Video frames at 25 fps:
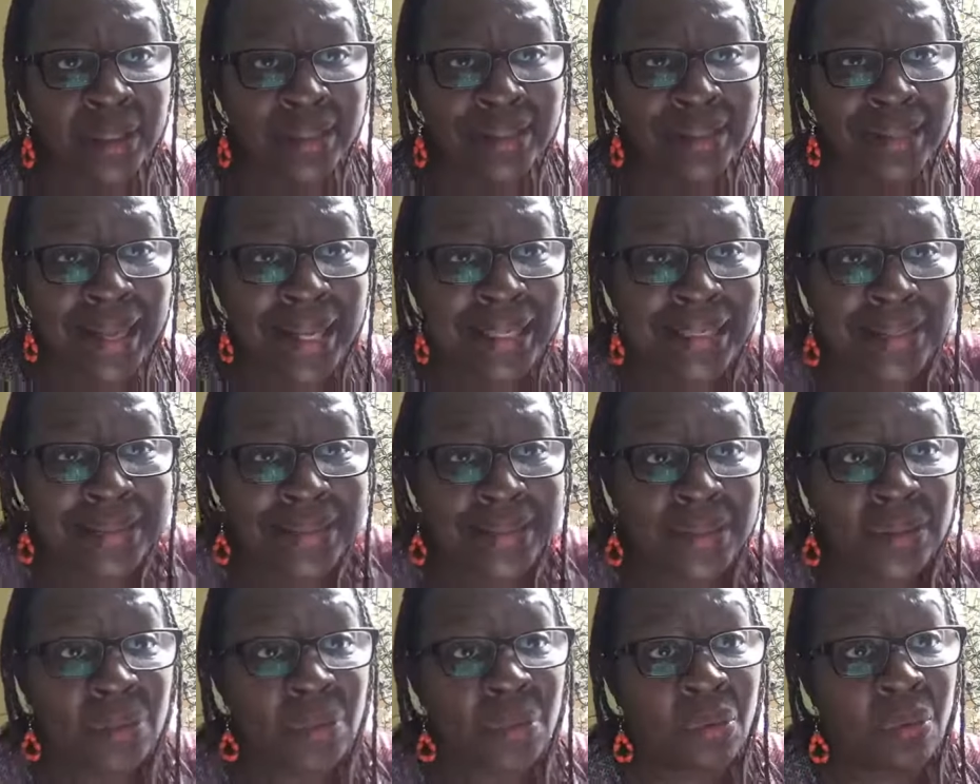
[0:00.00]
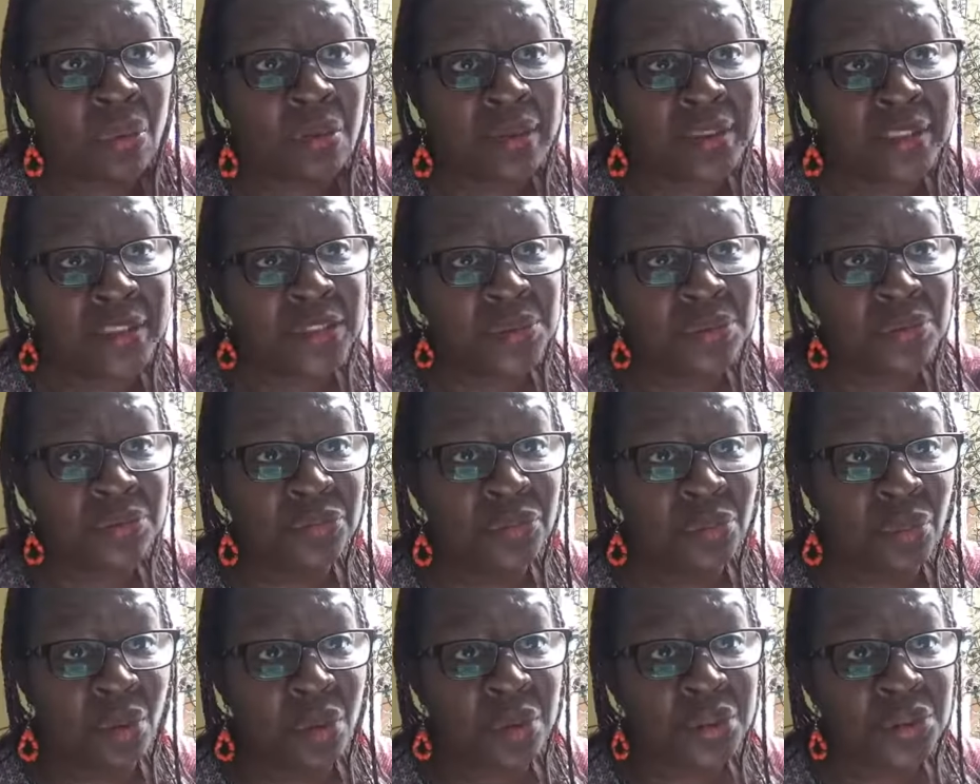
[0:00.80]
that is in accordance with
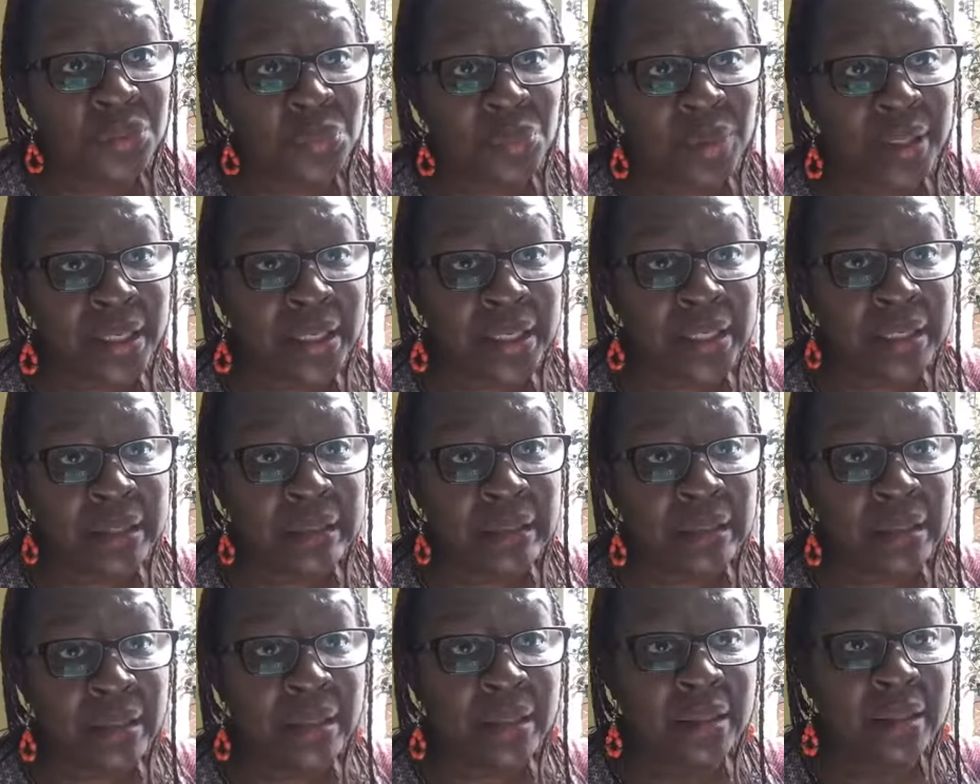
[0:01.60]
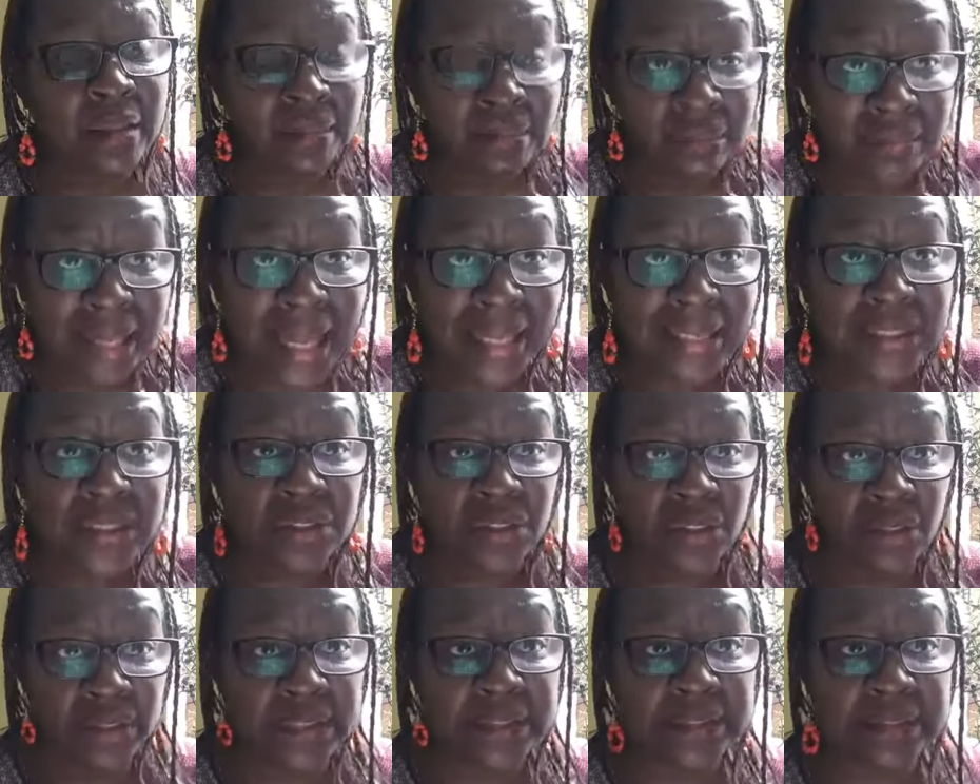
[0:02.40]
God's will, that's
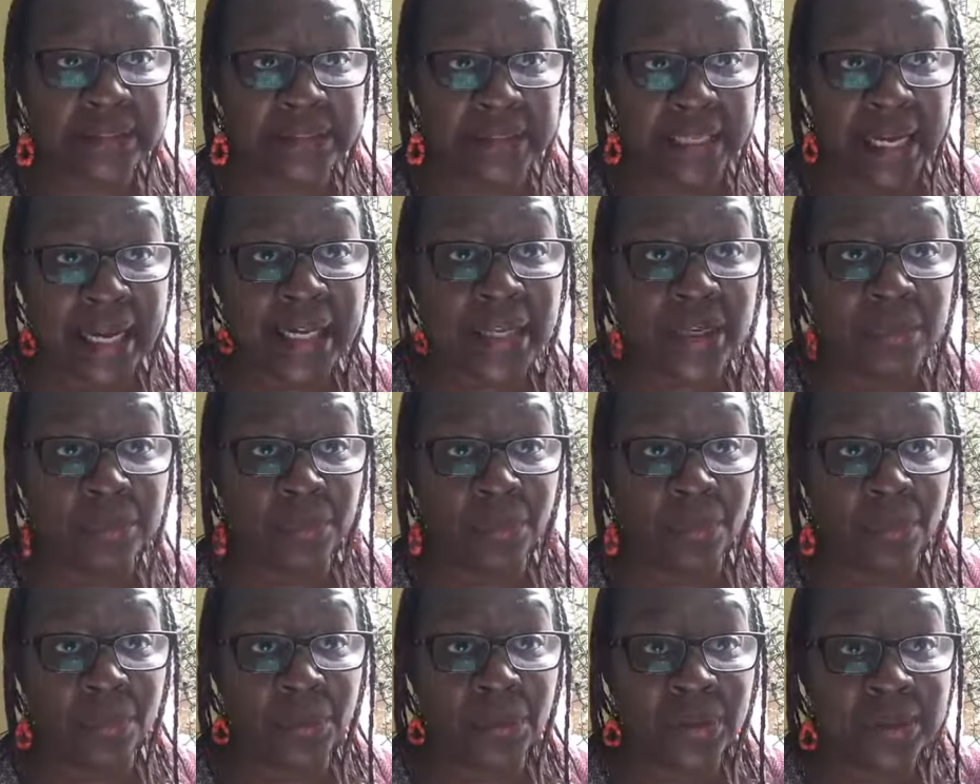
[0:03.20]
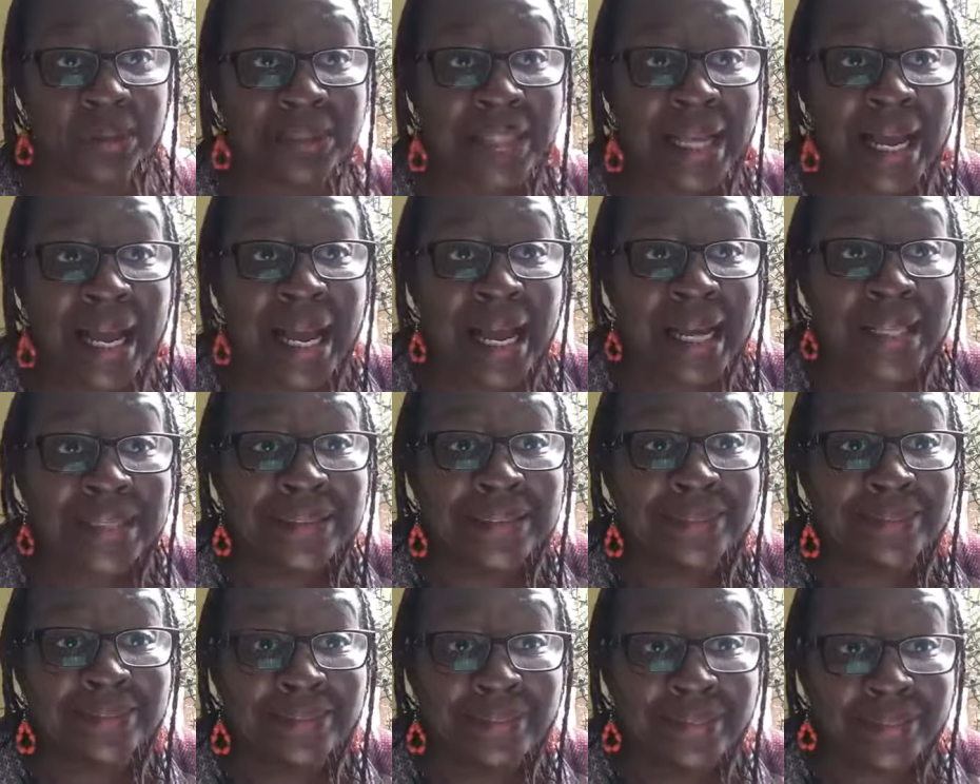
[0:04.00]
understandable because that has
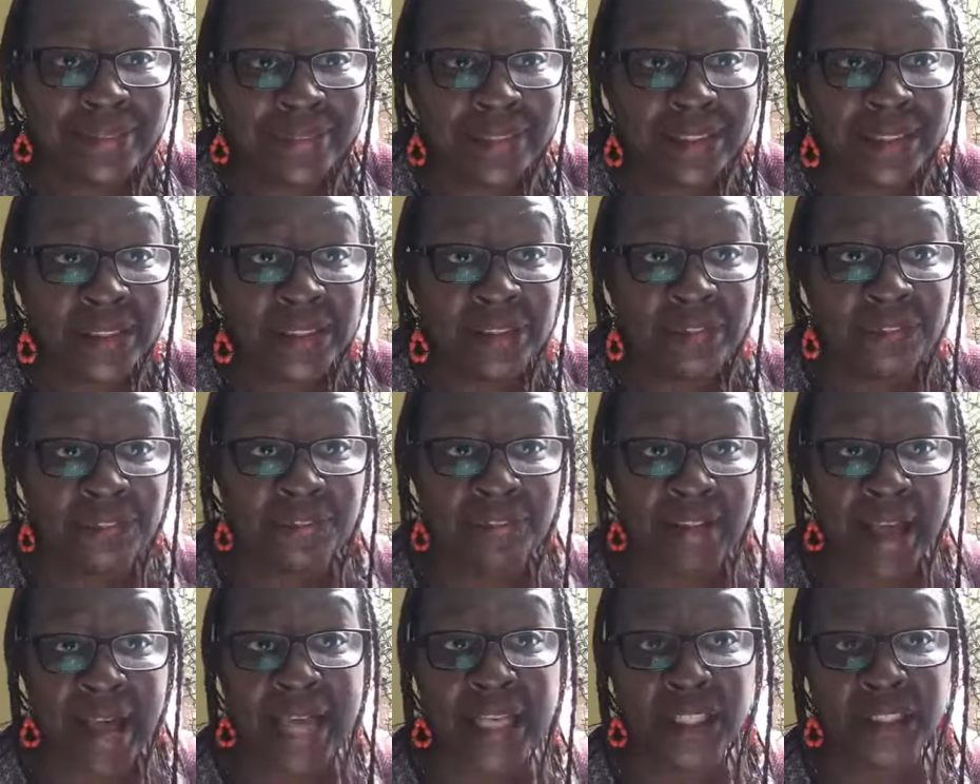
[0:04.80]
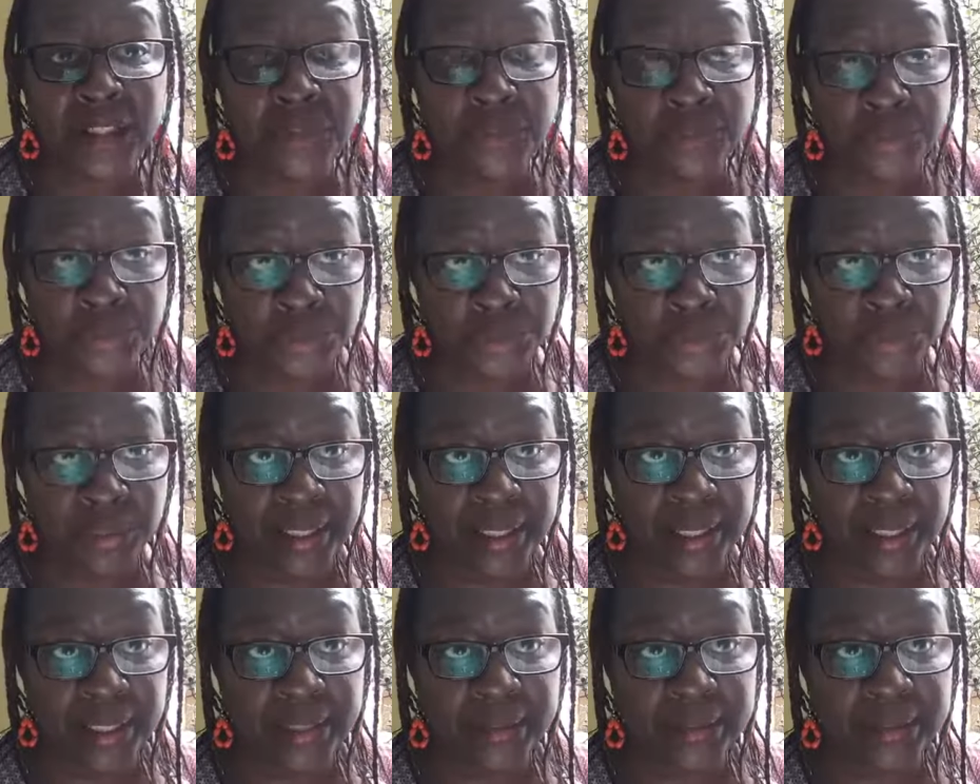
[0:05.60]
a real value to
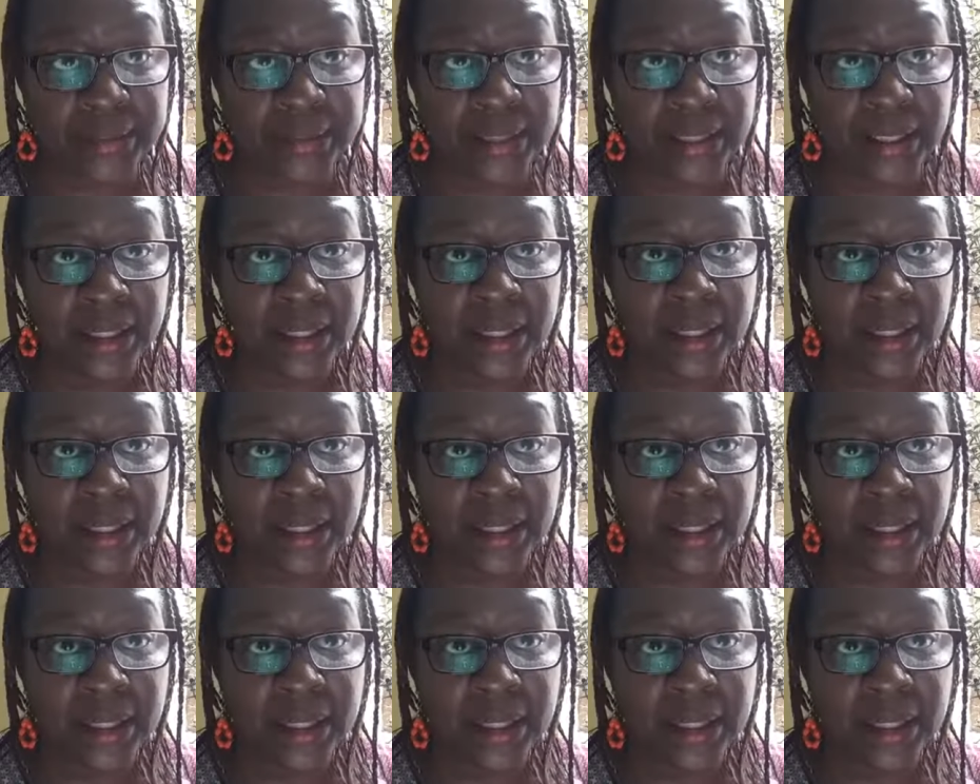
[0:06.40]
it.